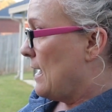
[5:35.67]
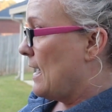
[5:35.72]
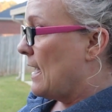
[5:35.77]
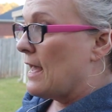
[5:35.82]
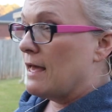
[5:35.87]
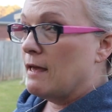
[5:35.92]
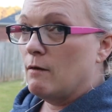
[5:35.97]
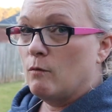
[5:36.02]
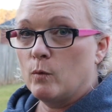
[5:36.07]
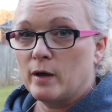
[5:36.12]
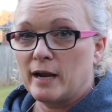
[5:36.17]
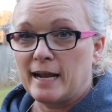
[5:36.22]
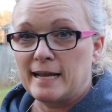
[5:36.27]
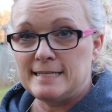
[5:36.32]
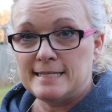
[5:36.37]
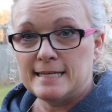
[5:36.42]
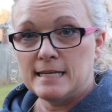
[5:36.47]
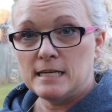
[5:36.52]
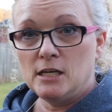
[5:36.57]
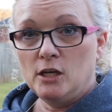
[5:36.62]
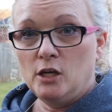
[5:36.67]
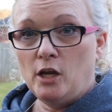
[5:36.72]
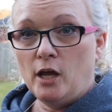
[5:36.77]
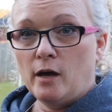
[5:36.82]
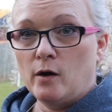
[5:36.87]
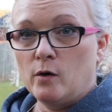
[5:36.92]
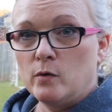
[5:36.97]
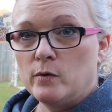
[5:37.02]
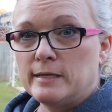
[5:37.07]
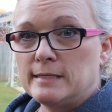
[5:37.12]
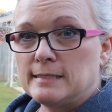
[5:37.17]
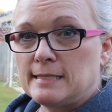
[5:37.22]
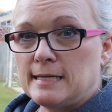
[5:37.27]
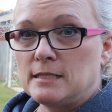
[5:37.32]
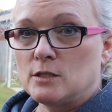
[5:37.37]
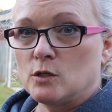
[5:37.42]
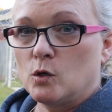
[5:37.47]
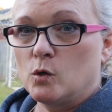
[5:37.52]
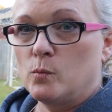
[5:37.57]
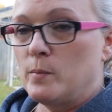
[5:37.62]
And what I didn't know is
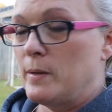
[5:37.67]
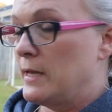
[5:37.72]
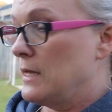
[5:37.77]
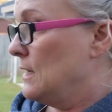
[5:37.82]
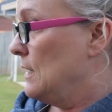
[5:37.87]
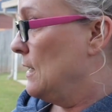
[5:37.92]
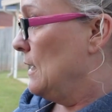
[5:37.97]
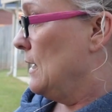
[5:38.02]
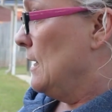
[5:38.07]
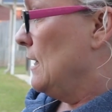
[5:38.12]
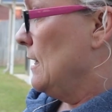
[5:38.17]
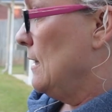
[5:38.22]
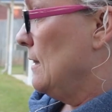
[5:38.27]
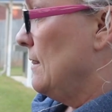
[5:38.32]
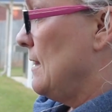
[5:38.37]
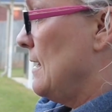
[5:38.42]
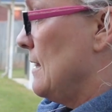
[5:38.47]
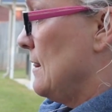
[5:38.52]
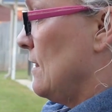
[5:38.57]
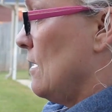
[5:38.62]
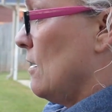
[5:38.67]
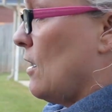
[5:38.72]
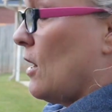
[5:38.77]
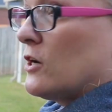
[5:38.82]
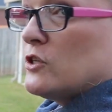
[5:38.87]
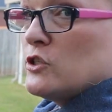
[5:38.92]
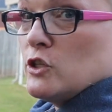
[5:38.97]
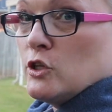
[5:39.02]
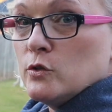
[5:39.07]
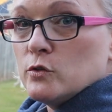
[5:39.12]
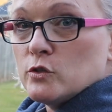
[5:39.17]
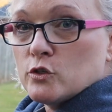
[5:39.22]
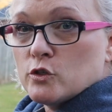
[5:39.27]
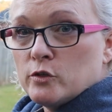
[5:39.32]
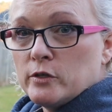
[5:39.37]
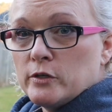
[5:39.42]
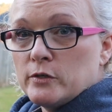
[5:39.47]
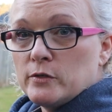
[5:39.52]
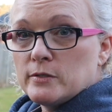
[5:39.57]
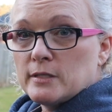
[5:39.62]
he told me that there are two
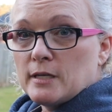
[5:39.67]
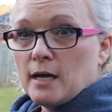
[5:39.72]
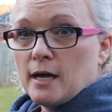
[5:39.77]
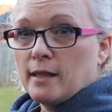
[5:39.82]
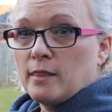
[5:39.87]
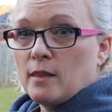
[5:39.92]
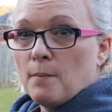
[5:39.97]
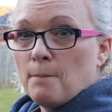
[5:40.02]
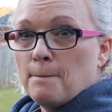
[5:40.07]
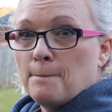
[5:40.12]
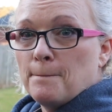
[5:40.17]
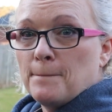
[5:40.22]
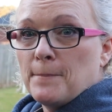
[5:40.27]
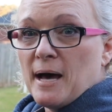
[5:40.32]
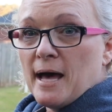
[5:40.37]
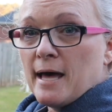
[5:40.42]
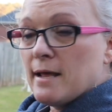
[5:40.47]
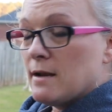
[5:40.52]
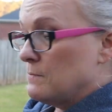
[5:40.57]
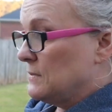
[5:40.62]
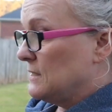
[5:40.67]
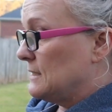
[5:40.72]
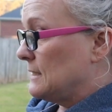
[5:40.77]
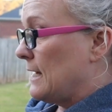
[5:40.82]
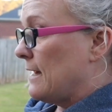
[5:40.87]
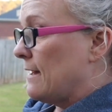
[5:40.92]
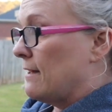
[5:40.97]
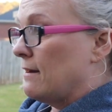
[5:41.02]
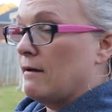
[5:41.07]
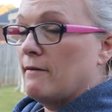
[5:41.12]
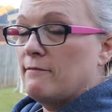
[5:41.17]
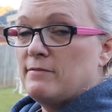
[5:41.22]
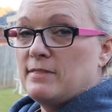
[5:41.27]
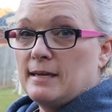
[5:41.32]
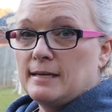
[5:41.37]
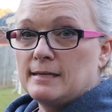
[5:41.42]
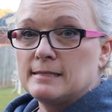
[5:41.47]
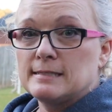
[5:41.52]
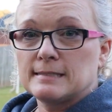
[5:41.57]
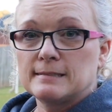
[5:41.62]
screws on the bottom side of
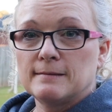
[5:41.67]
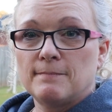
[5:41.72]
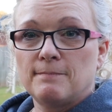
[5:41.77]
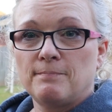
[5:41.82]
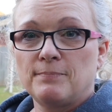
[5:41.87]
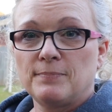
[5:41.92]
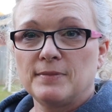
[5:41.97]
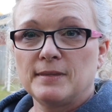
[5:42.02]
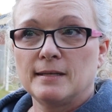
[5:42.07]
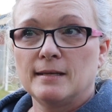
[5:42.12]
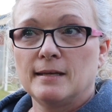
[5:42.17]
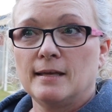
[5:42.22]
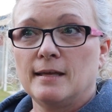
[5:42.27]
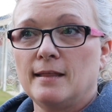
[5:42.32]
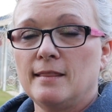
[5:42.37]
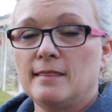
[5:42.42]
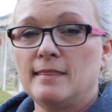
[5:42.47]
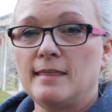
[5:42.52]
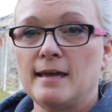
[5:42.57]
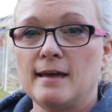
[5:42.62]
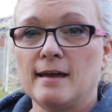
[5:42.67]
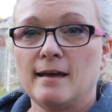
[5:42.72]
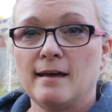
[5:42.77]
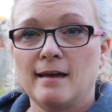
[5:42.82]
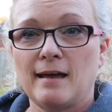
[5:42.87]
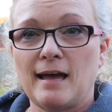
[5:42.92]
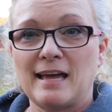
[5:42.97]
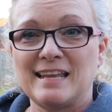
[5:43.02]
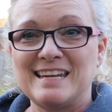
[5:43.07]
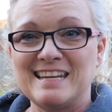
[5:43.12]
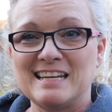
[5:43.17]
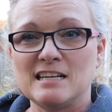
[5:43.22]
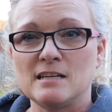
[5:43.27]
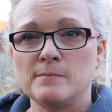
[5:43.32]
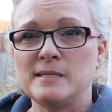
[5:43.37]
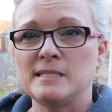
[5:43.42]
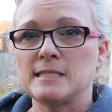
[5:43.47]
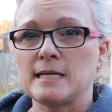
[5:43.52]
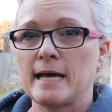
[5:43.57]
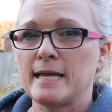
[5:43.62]
this that needed to
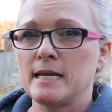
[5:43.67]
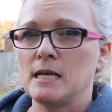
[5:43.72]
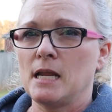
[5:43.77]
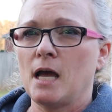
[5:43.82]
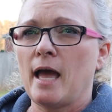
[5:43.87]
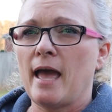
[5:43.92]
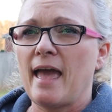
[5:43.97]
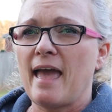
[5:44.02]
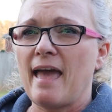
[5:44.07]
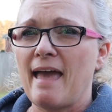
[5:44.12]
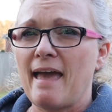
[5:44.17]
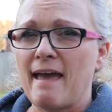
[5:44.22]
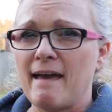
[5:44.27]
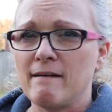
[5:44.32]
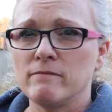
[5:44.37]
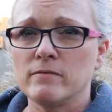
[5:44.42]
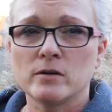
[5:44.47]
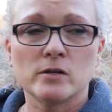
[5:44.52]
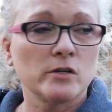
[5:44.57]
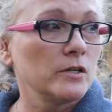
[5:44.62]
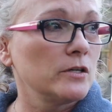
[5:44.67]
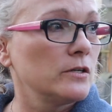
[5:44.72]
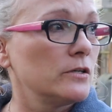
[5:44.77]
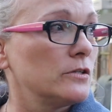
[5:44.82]
be tightened ever